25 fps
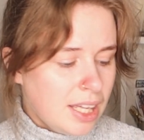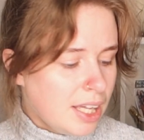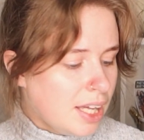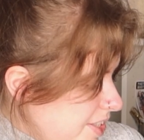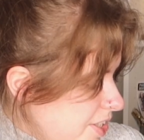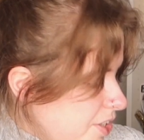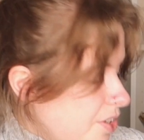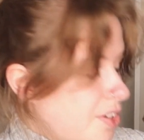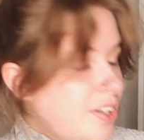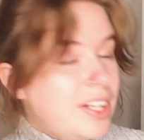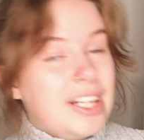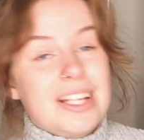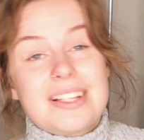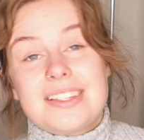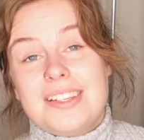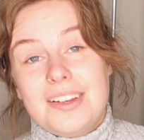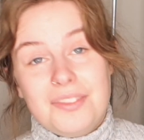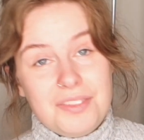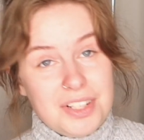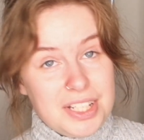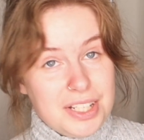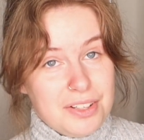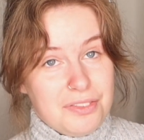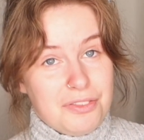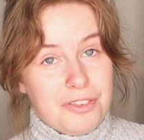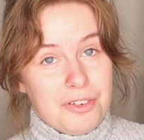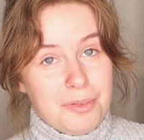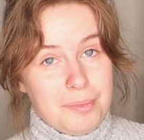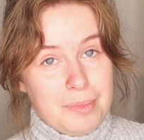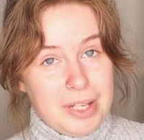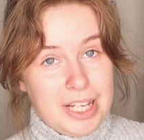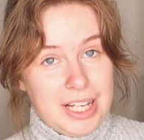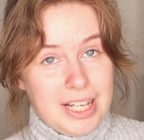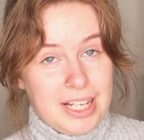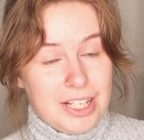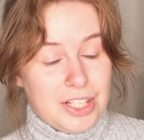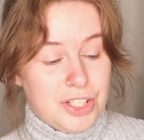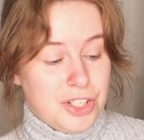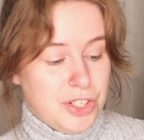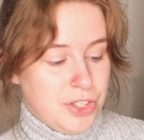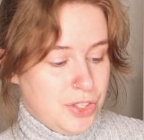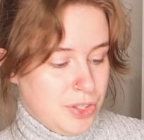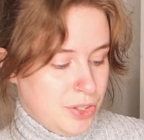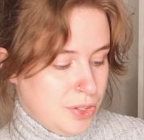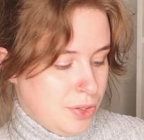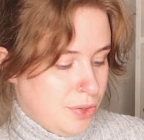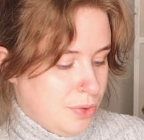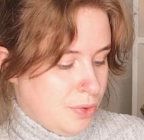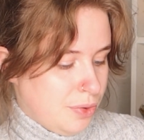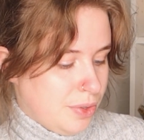It's a good activity for me to
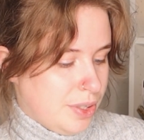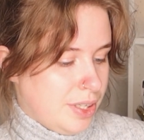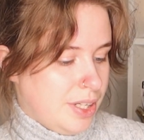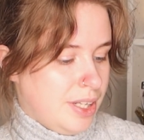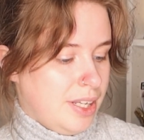do